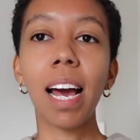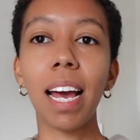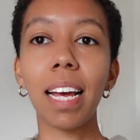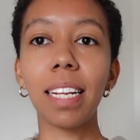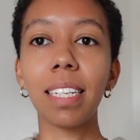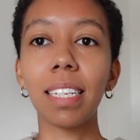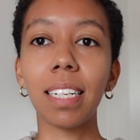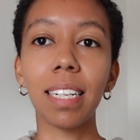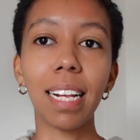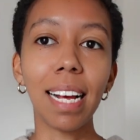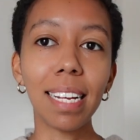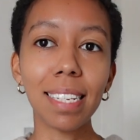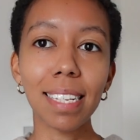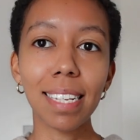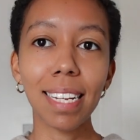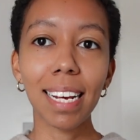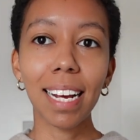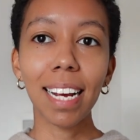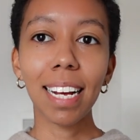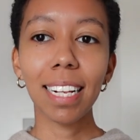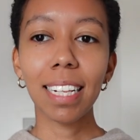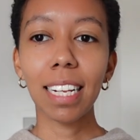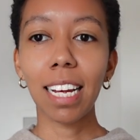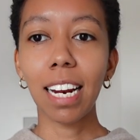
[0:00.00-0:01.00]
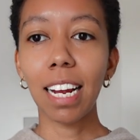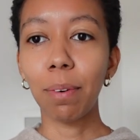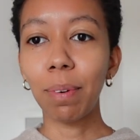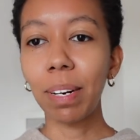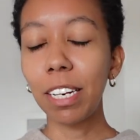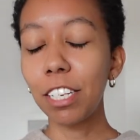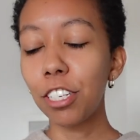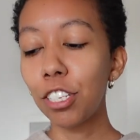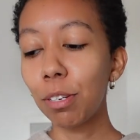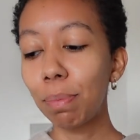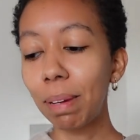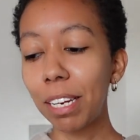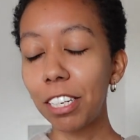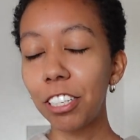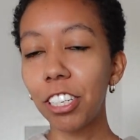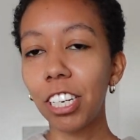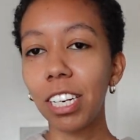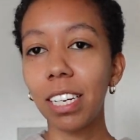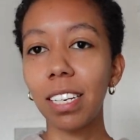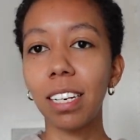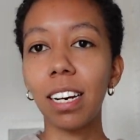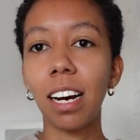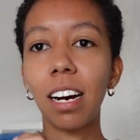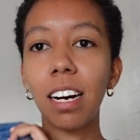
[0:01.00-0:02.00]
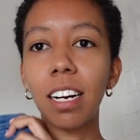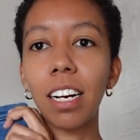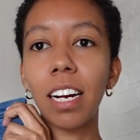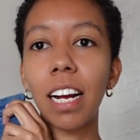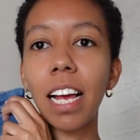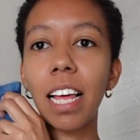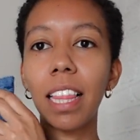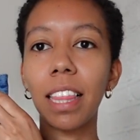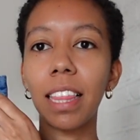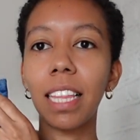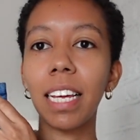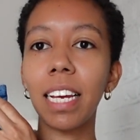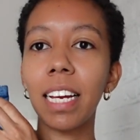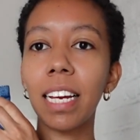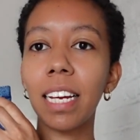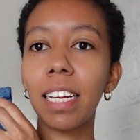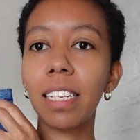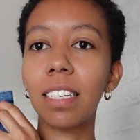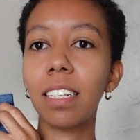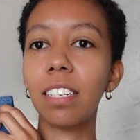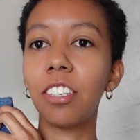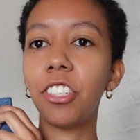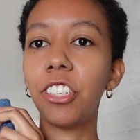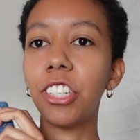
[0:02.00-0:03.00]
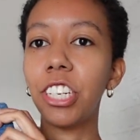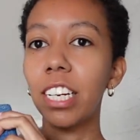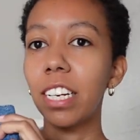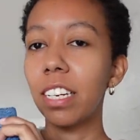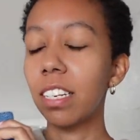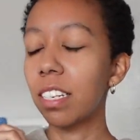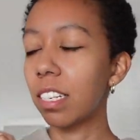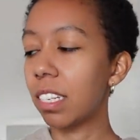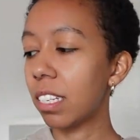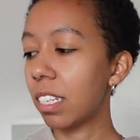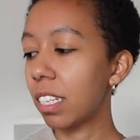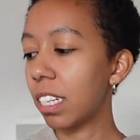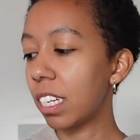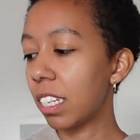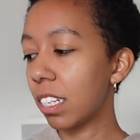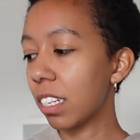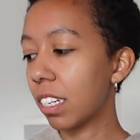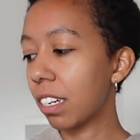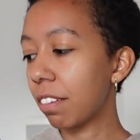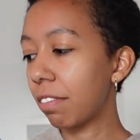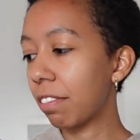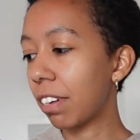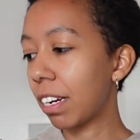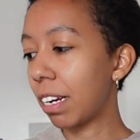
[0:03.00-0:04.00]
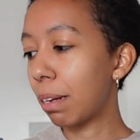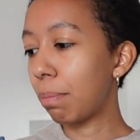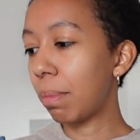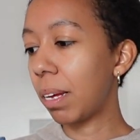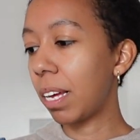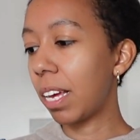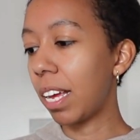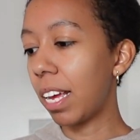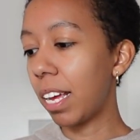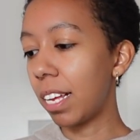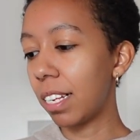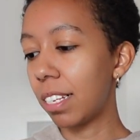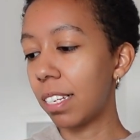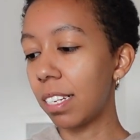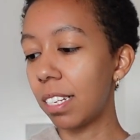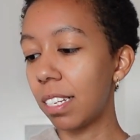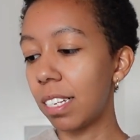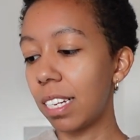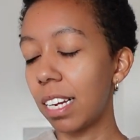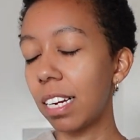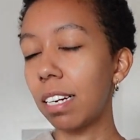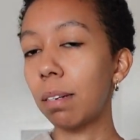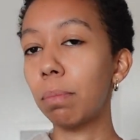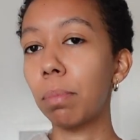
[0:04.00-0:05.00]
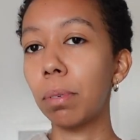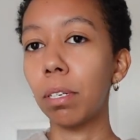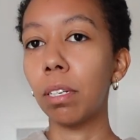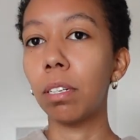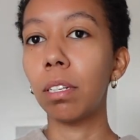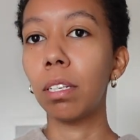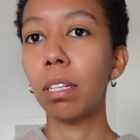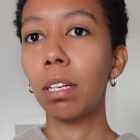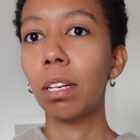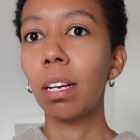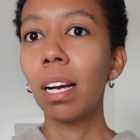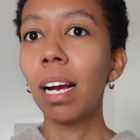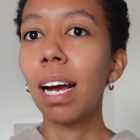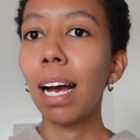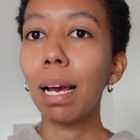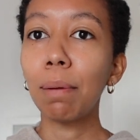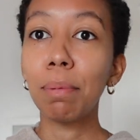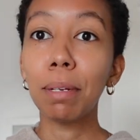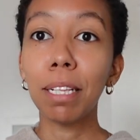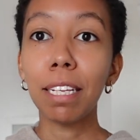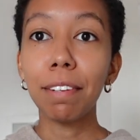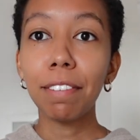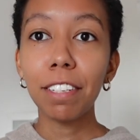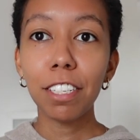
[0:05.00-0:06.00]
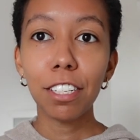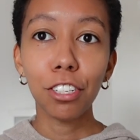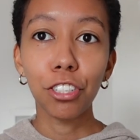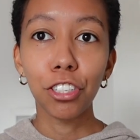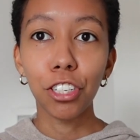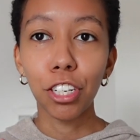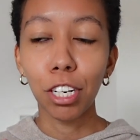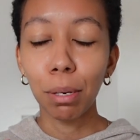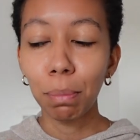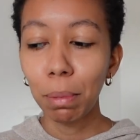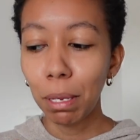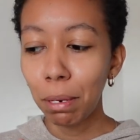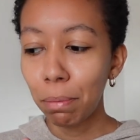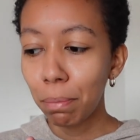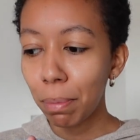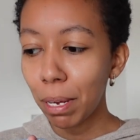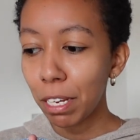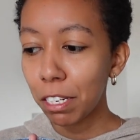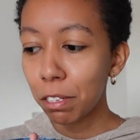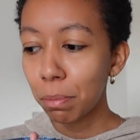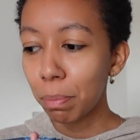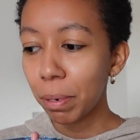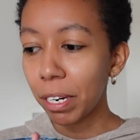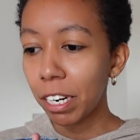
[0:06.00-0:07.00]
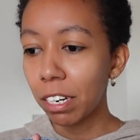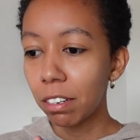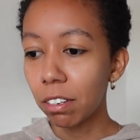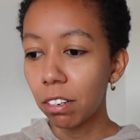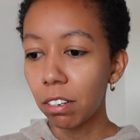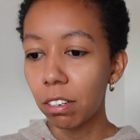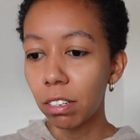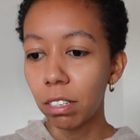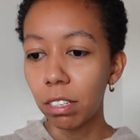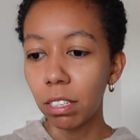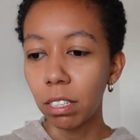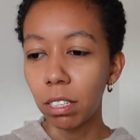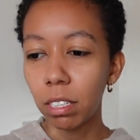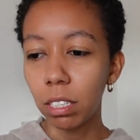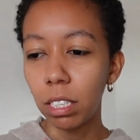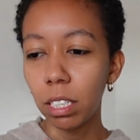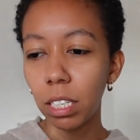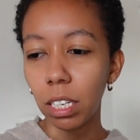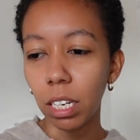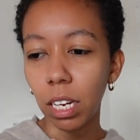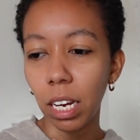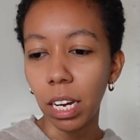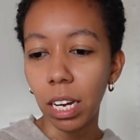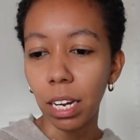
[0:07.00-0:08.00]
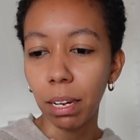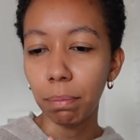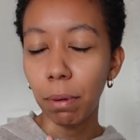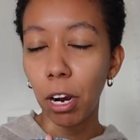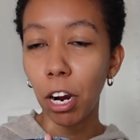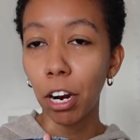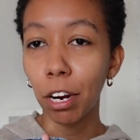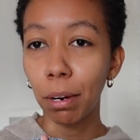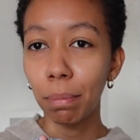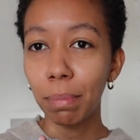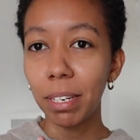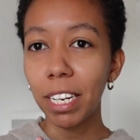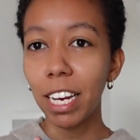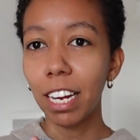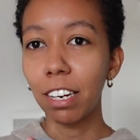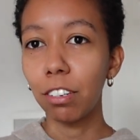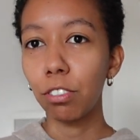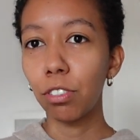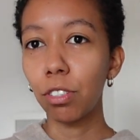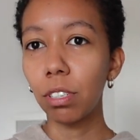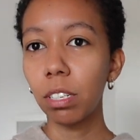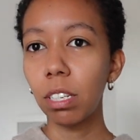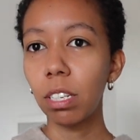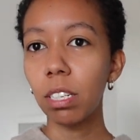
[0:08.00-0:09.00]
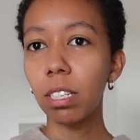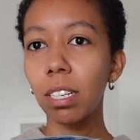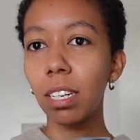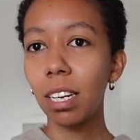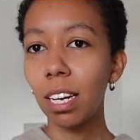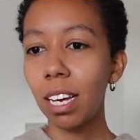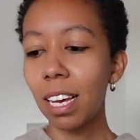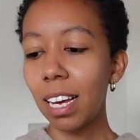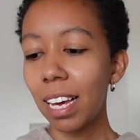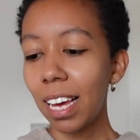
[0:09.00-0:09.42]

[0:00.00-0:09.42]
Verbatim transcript: And the last thing that I wanted to mention are these jeans. These are from a sustainable, I believe it's a German-based brand called um, Armed Angels.